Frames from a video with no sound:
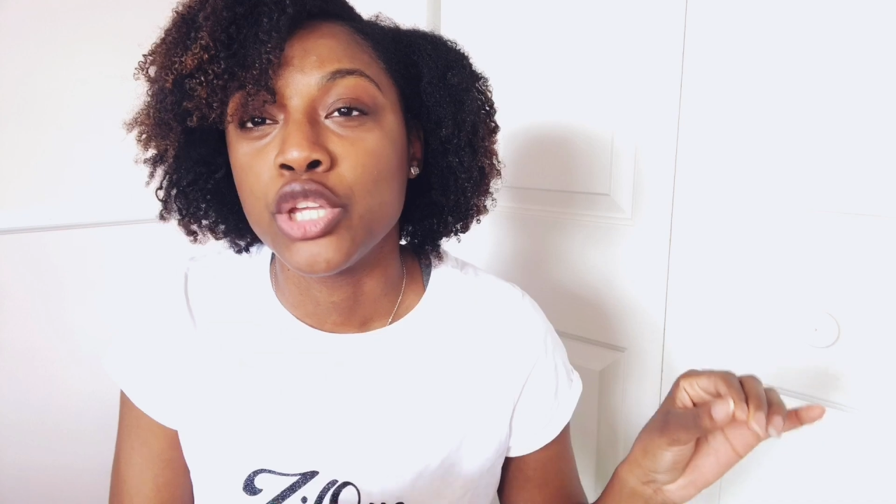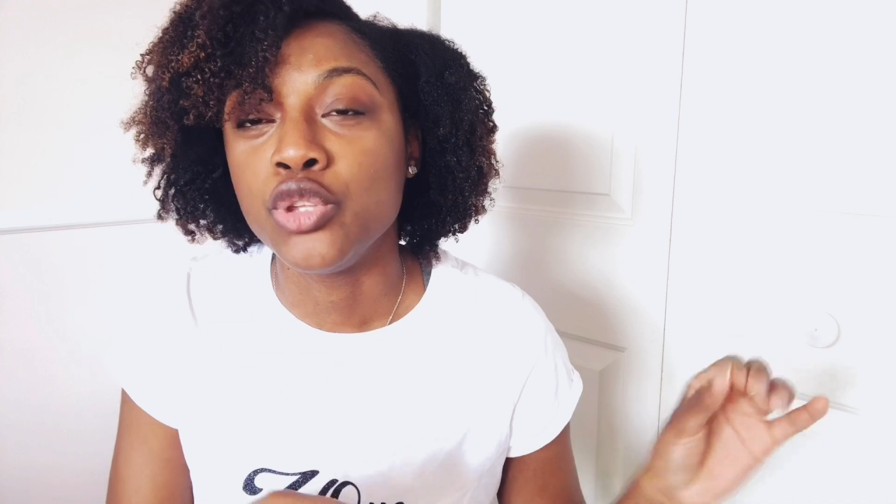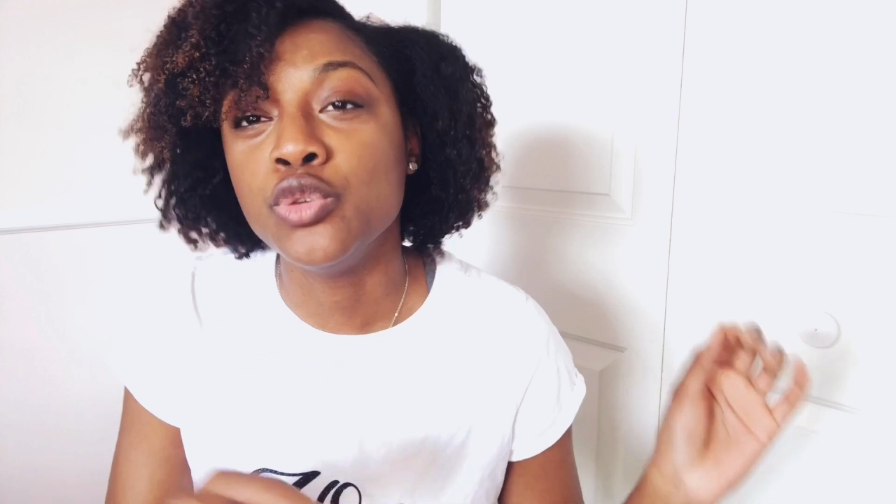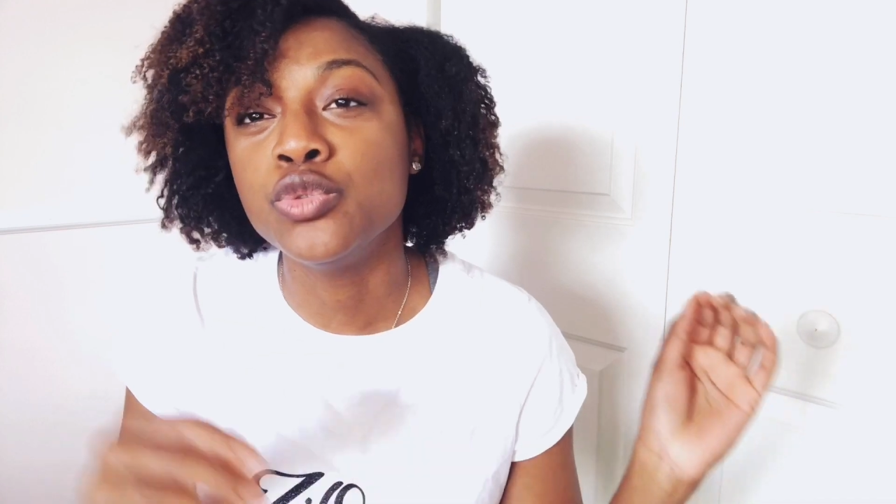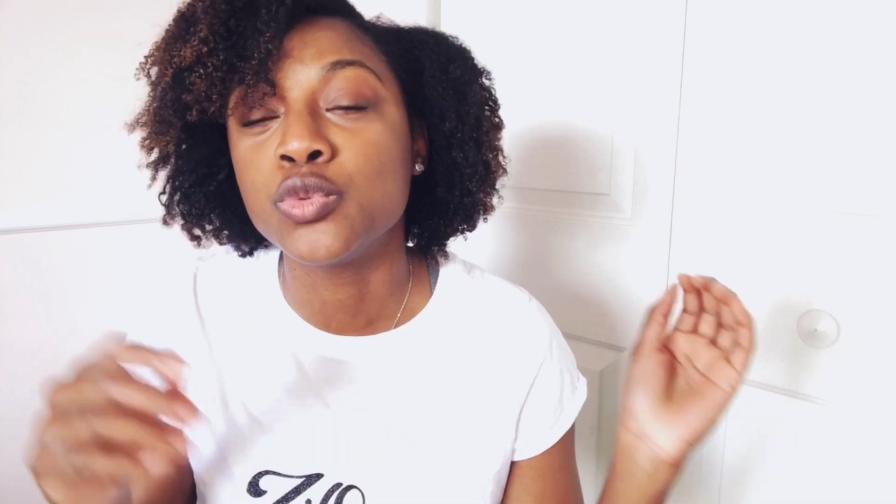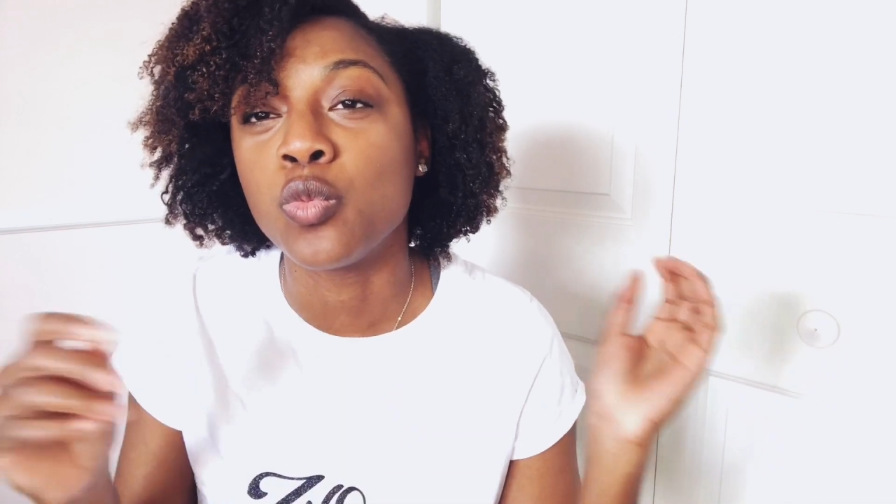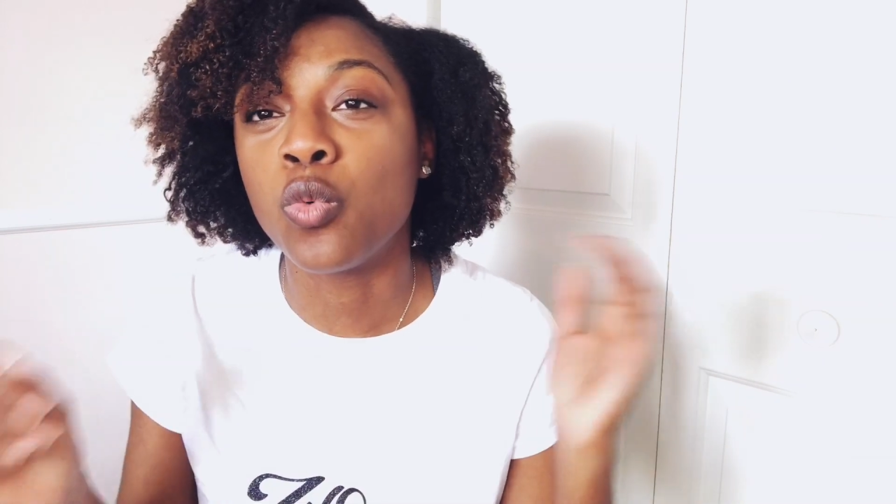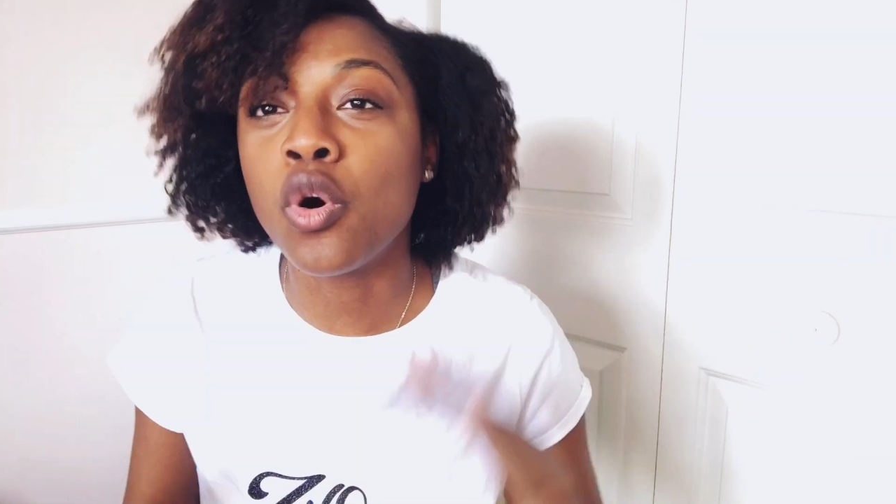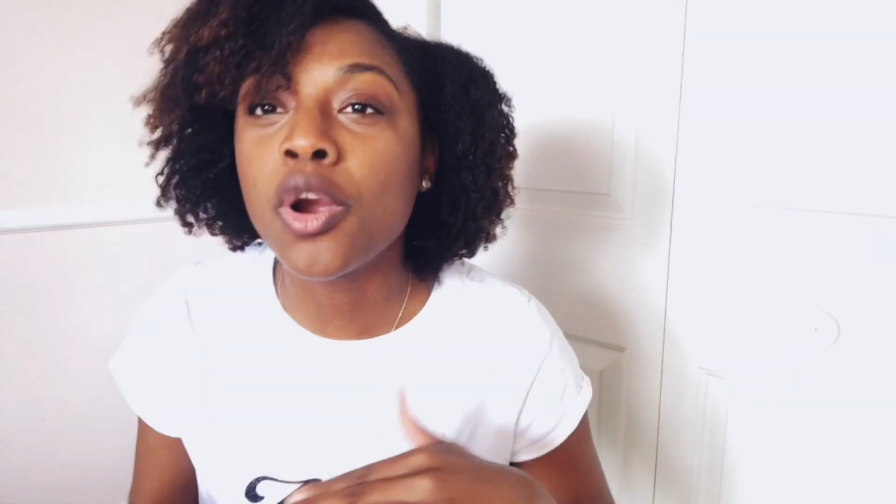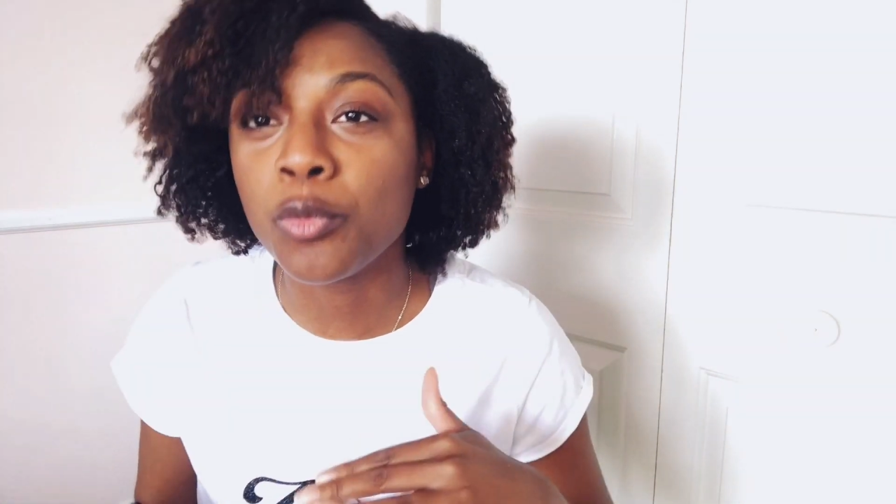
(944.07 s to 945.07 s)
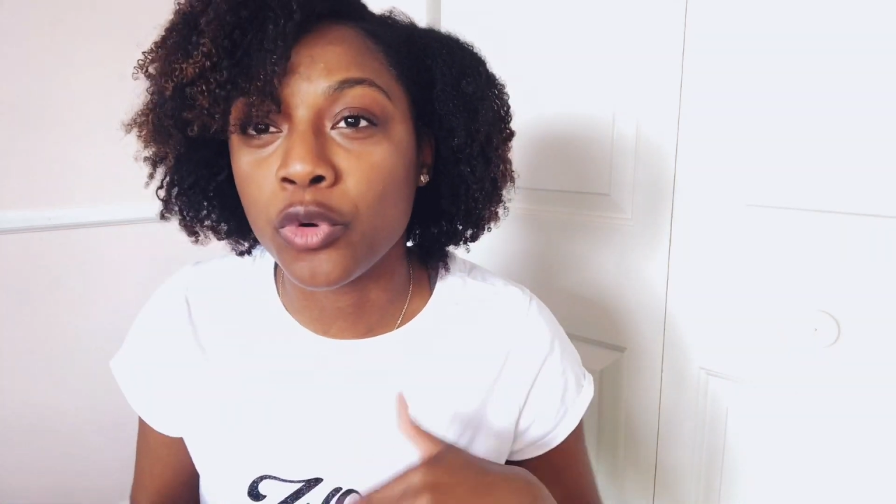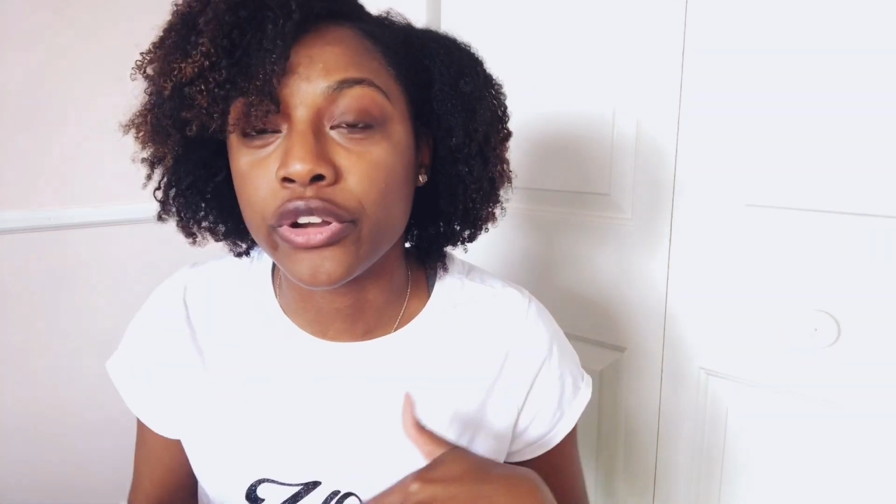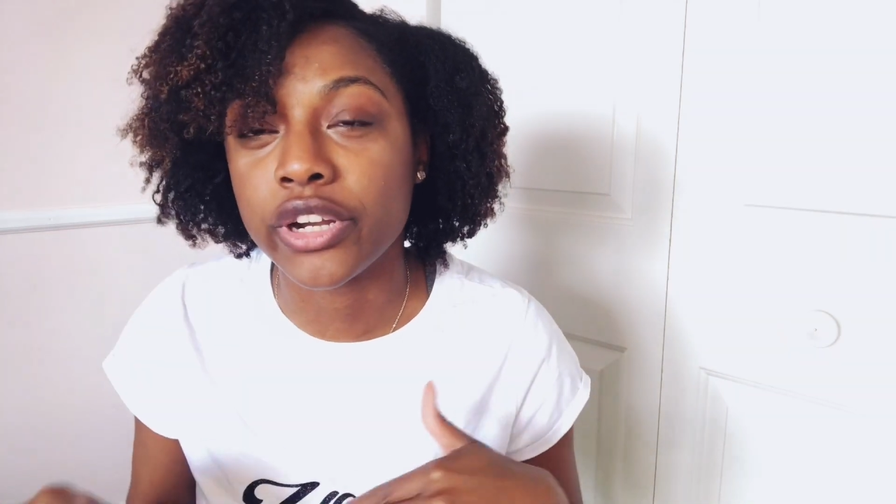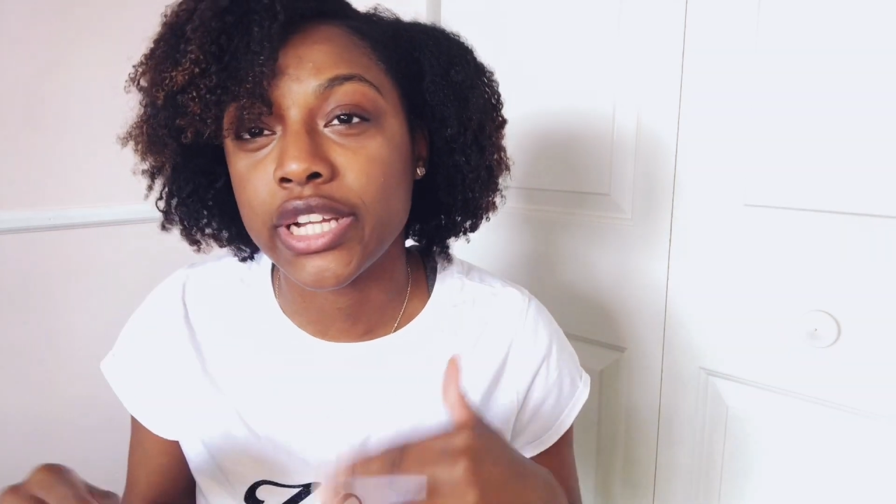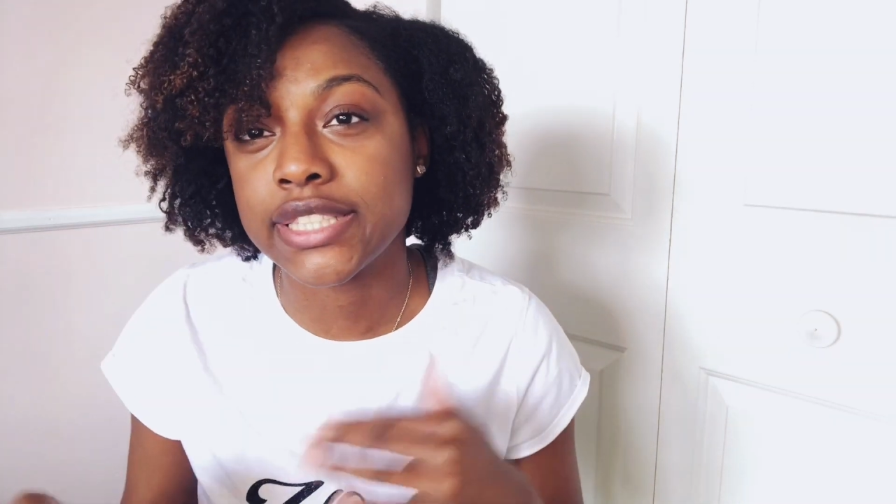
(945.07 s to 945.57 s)
use warm
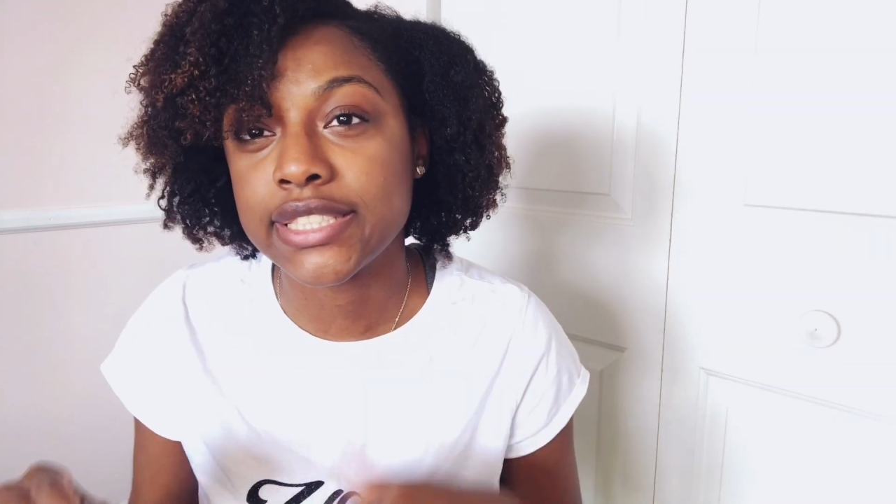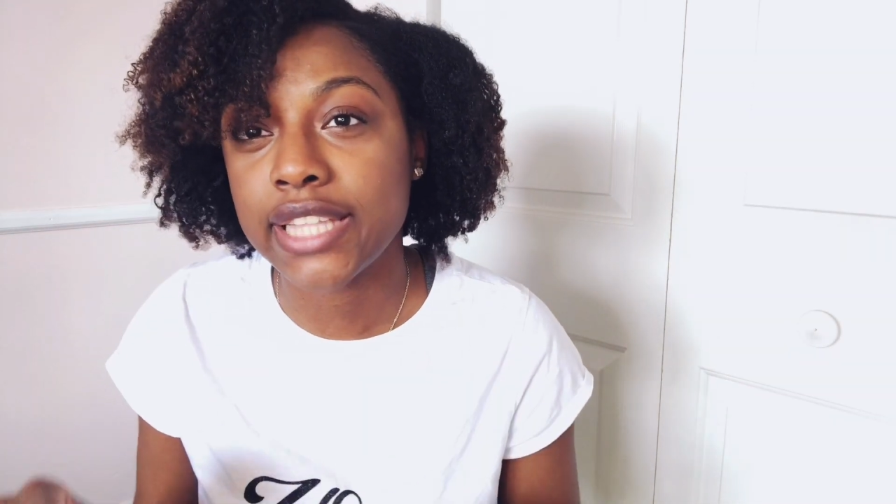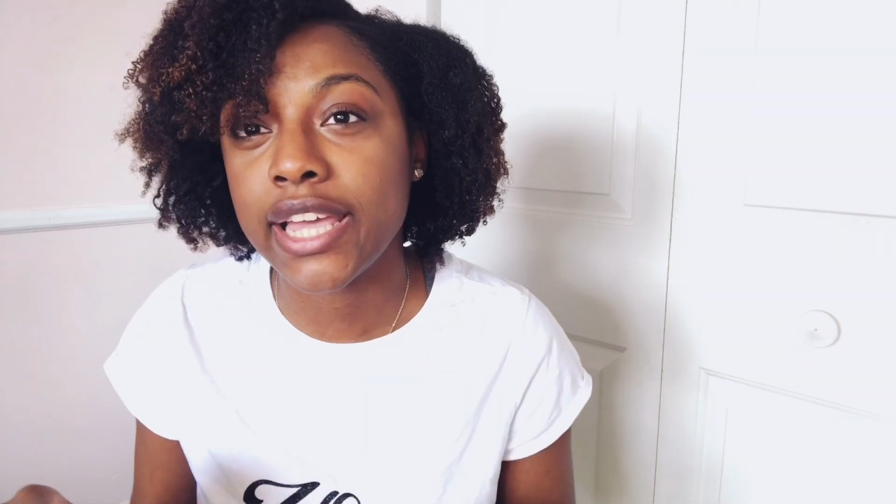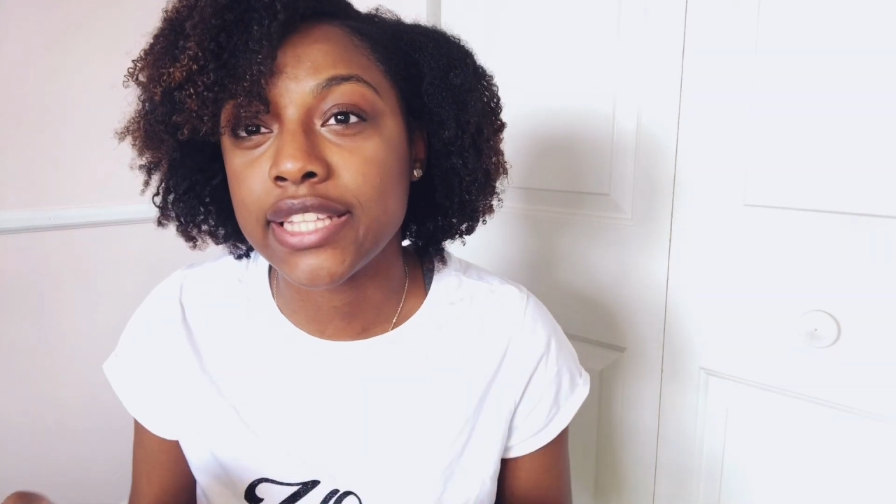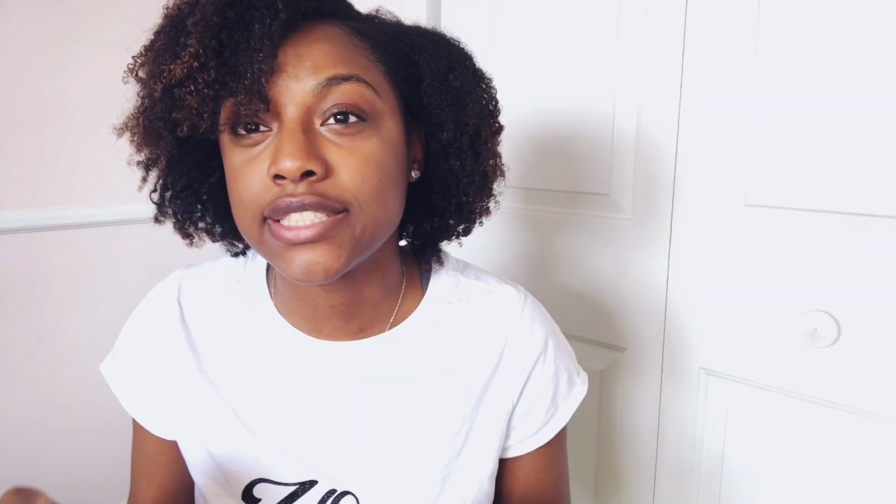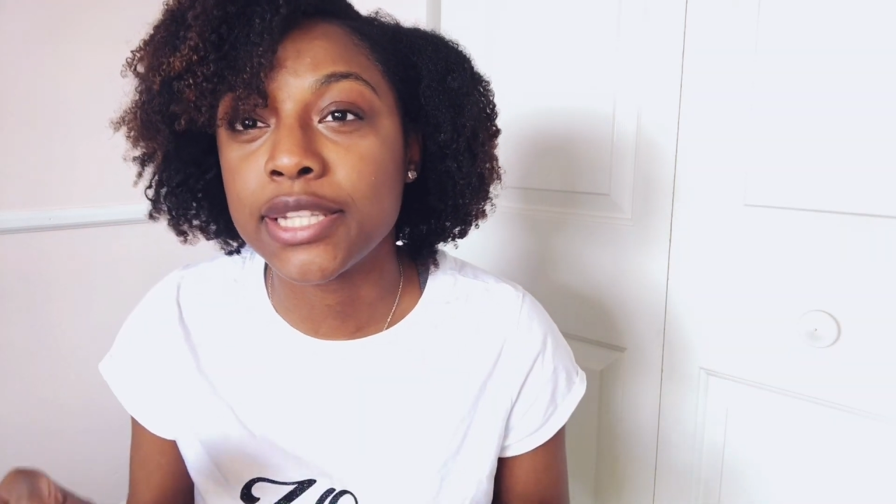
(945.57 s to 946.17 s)
water instead